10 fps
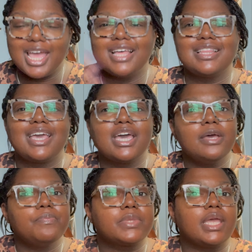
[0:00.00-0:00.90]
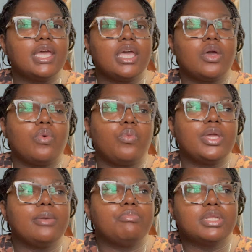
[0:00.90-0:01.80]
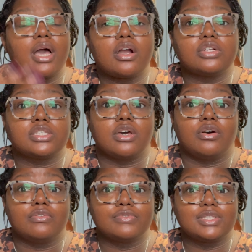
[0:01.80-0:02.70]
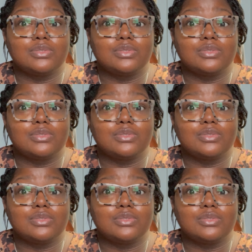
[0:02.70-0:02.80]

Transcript: Like, we block ourselves.